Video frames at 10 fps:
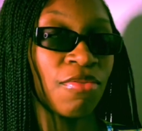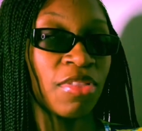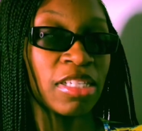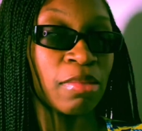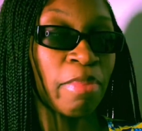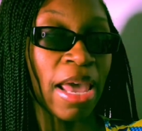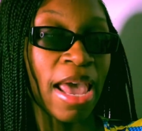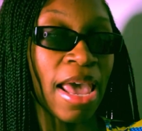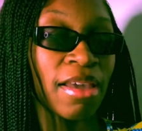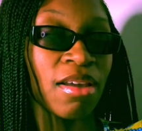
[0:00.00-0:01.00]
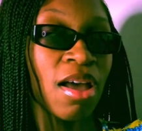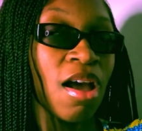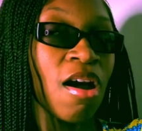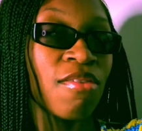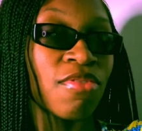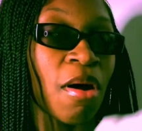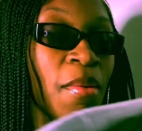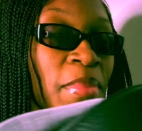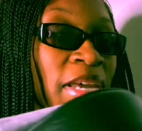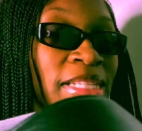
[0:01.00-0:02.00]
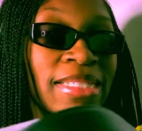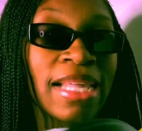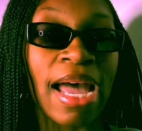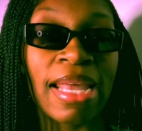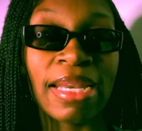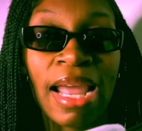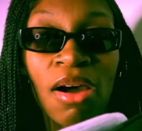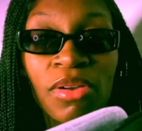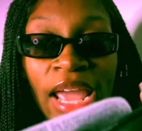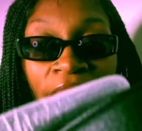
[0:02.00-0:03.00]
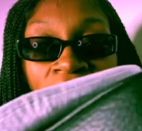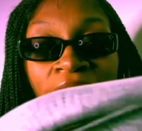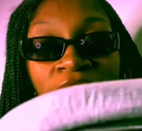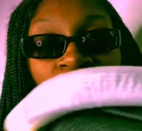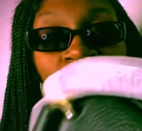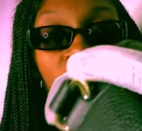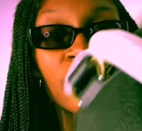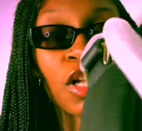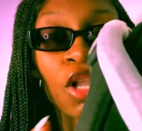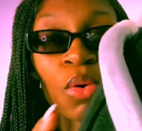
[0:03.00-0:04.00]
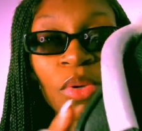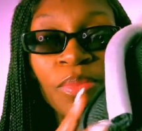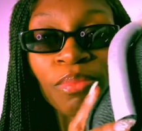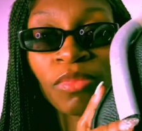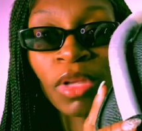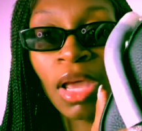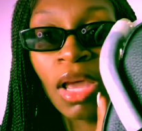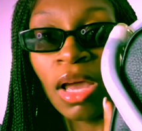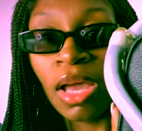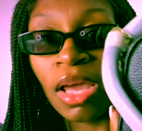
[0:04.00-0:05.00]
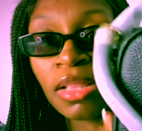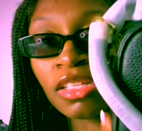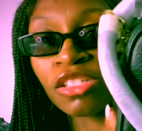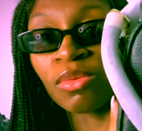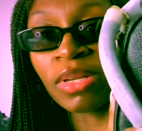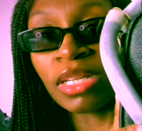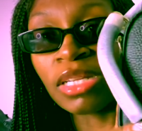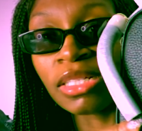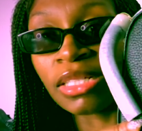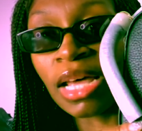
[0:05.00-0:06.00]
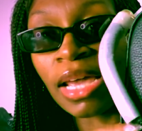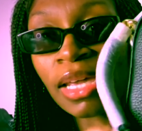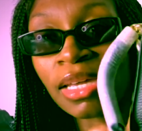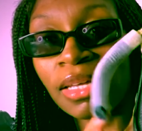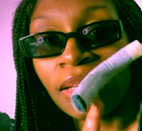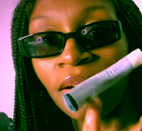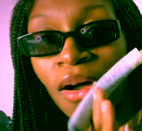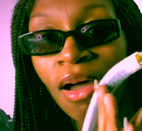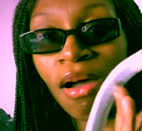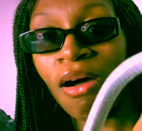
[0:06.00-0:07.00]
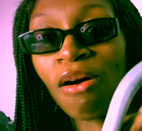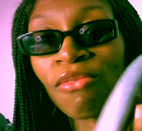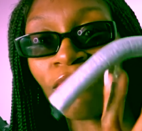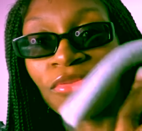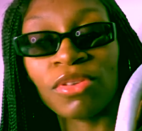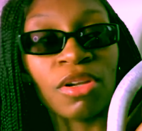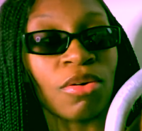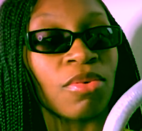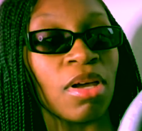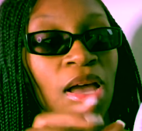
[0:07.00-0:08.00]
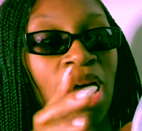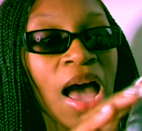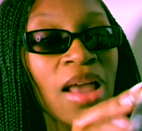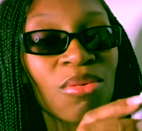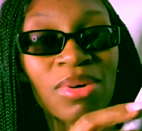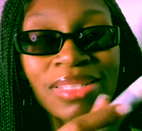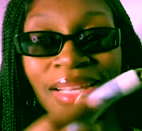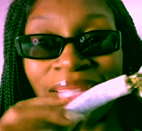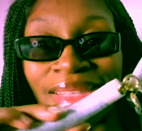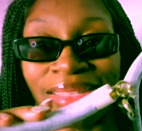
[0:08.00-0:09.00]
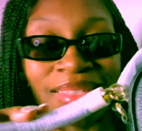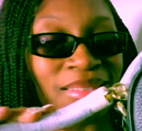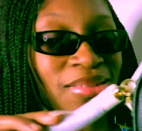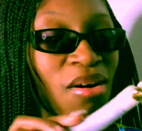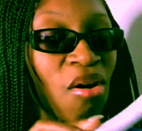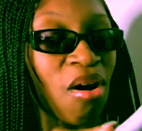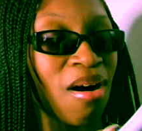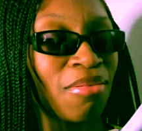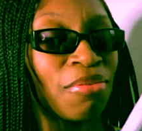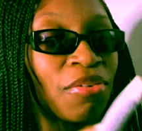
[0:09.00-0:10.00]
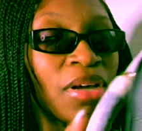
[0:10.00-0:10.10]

this bag from inside and out, and as well as Chloe. And this is what it looks like off, you know. I don't want to take these off.